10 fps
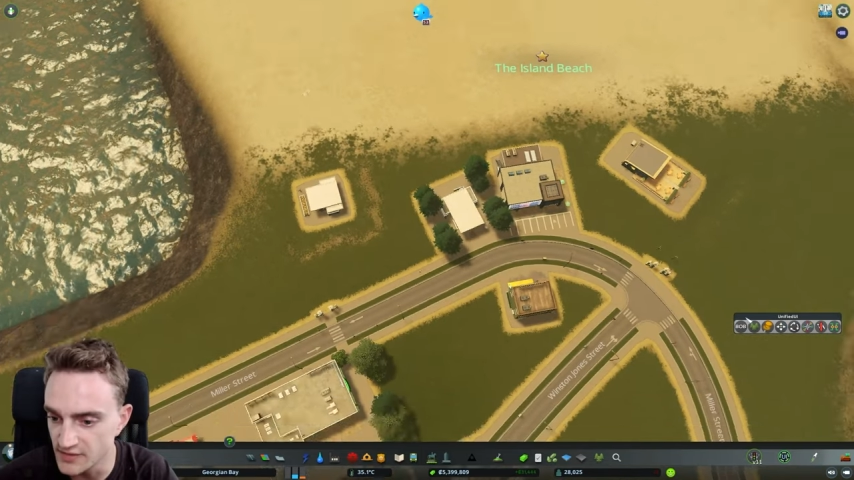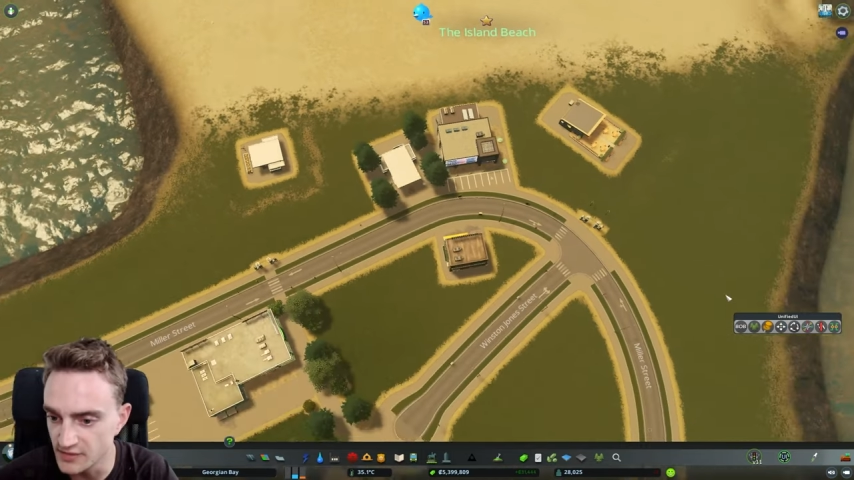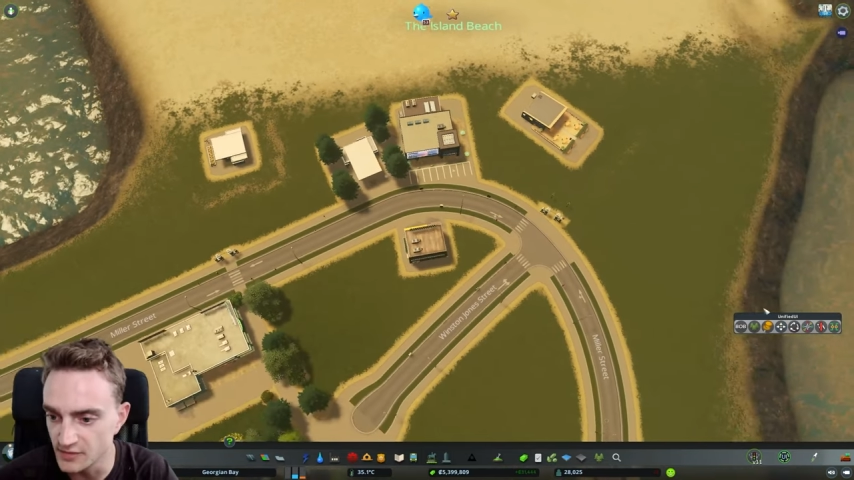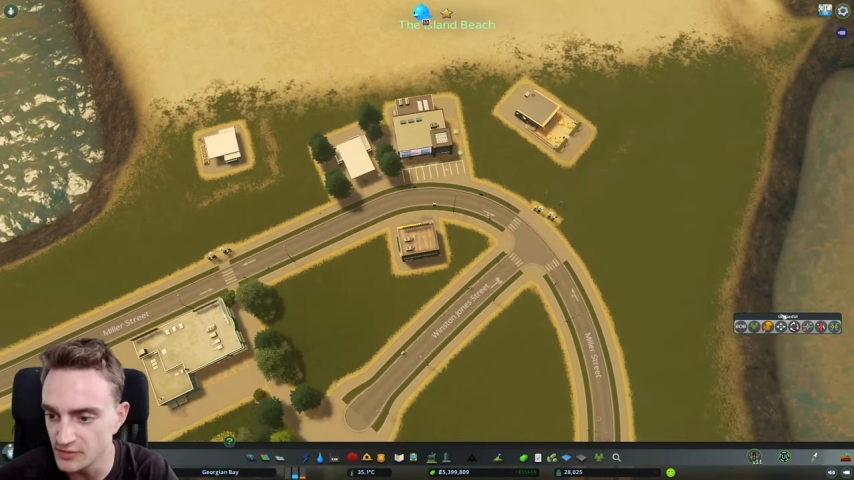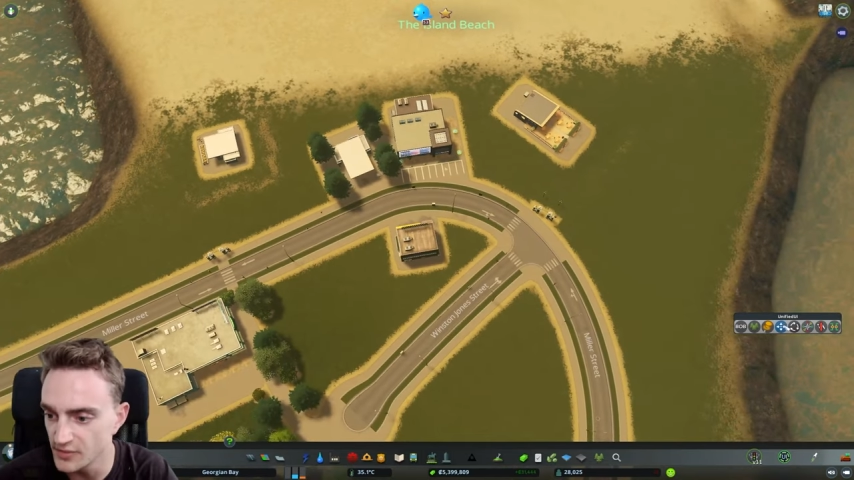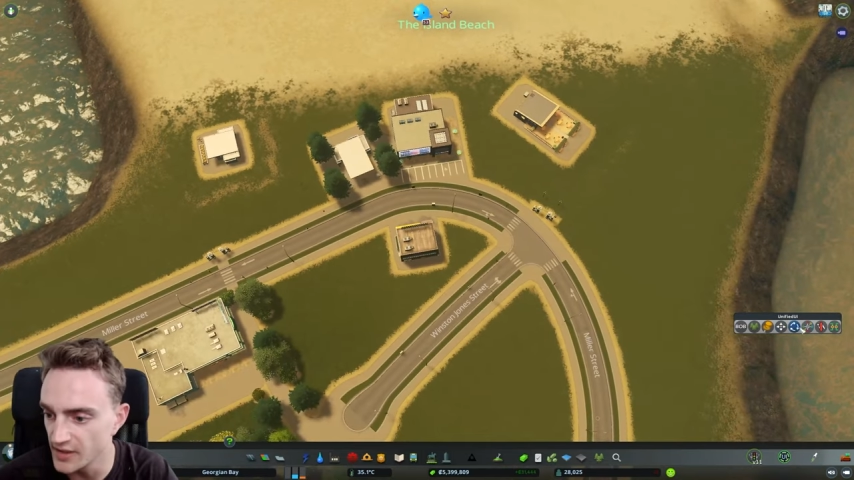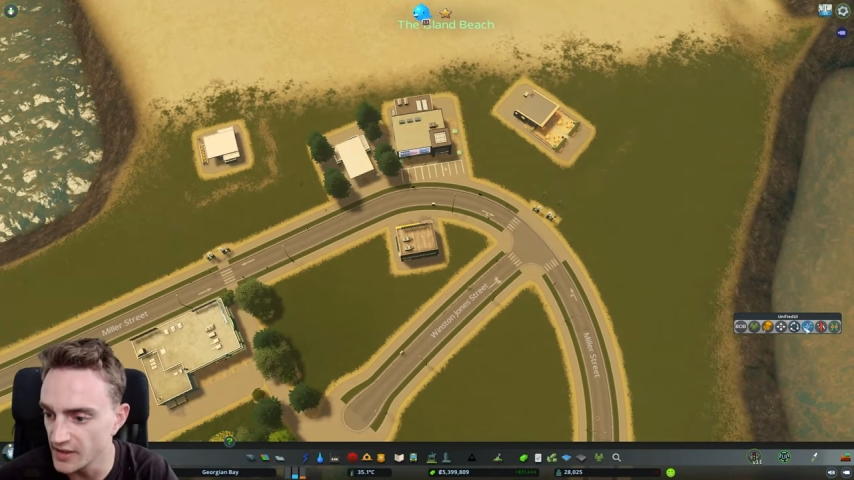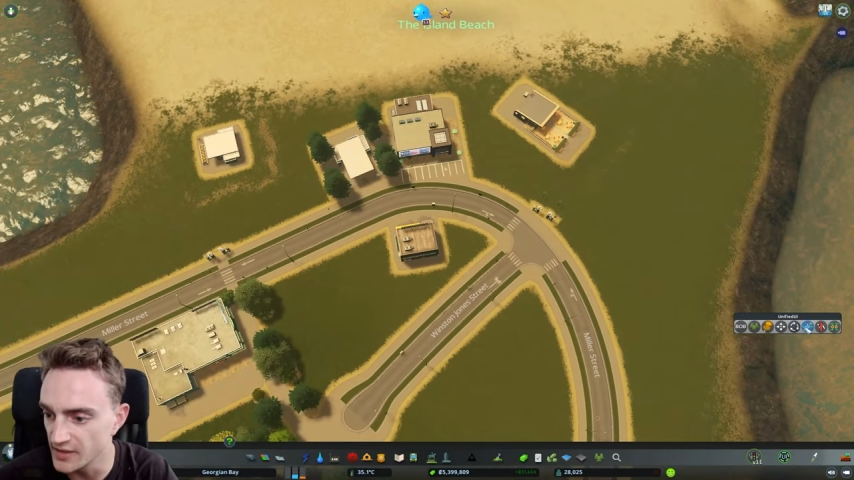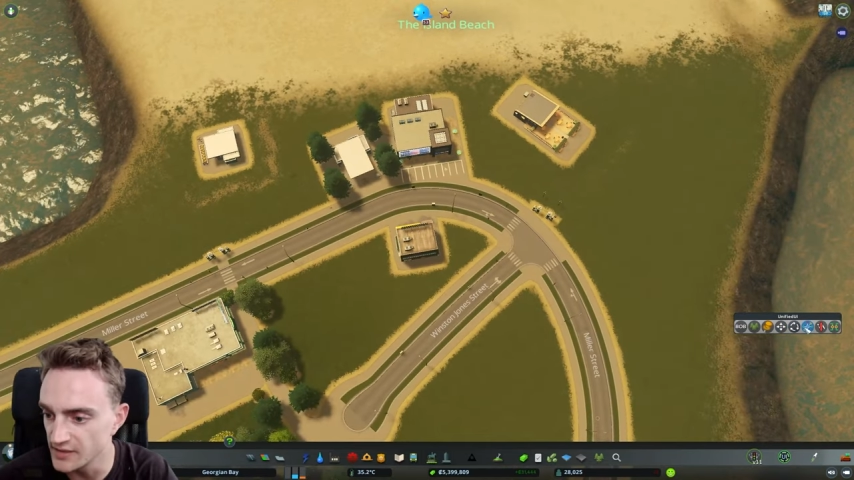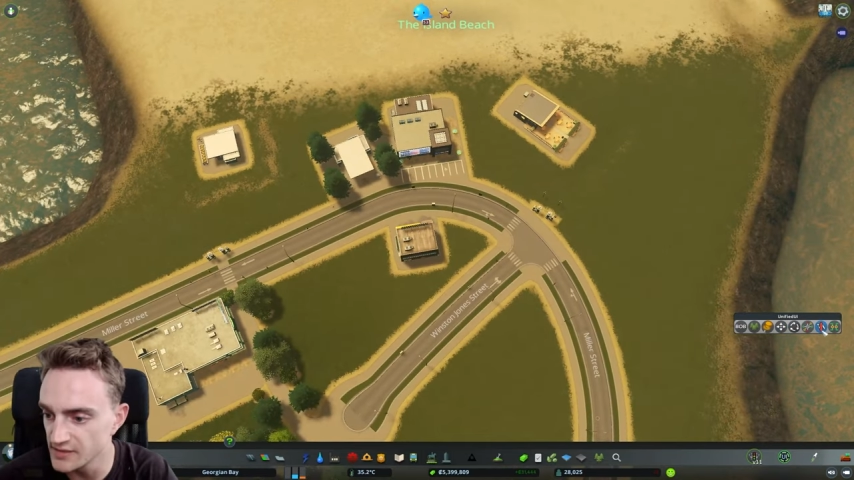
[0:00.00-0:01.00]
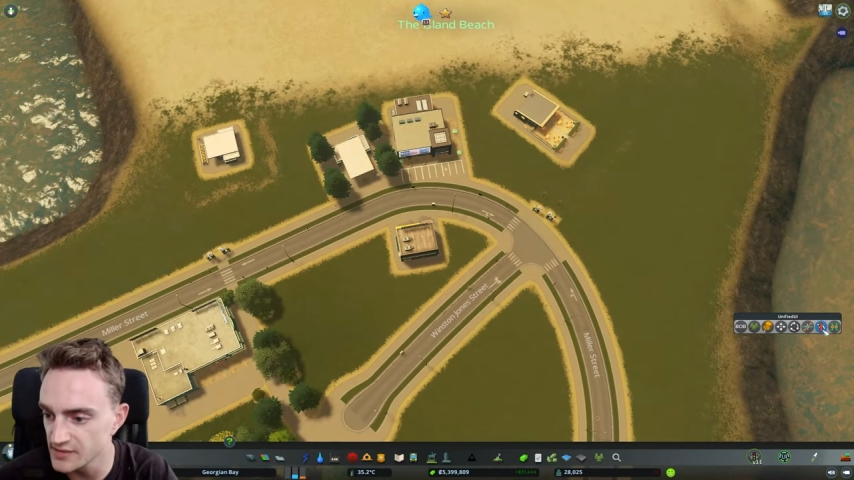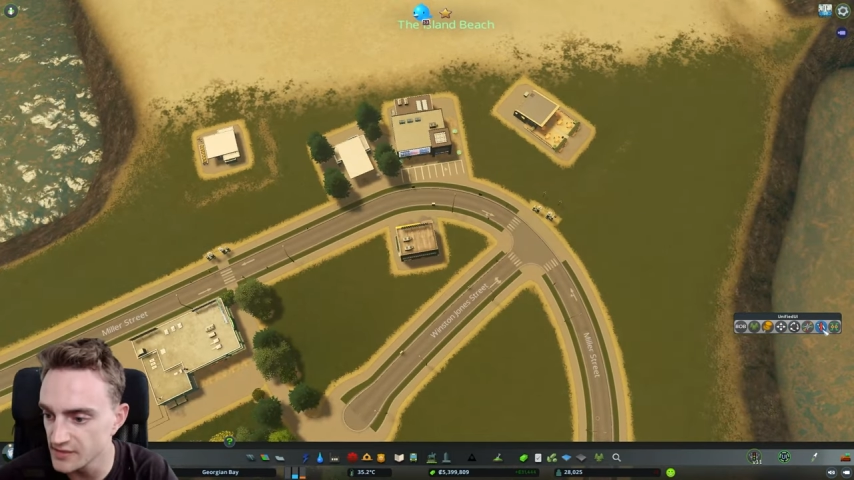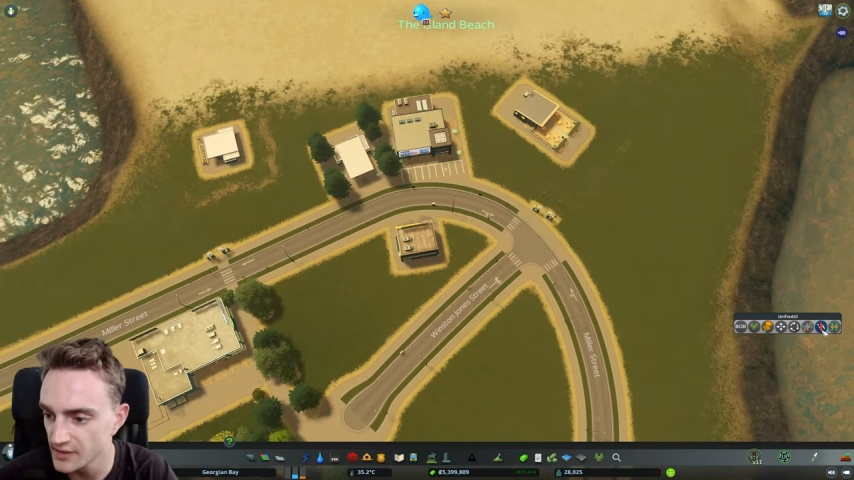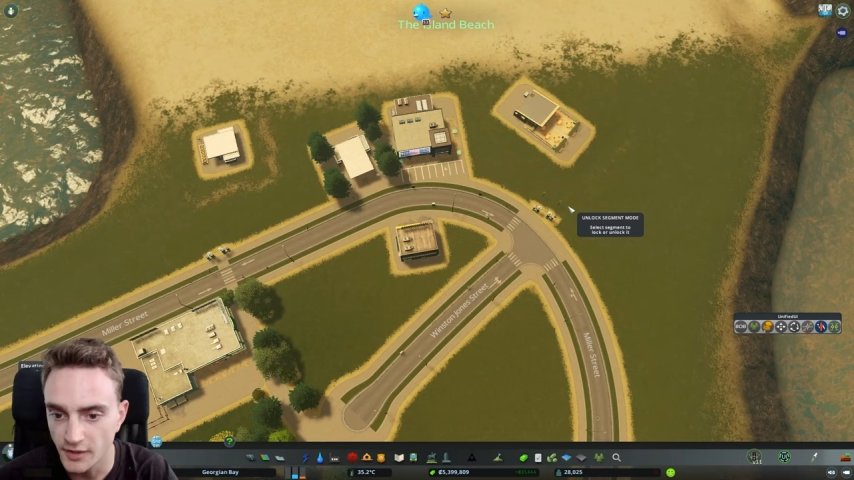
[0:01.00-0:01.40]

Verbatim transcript: do is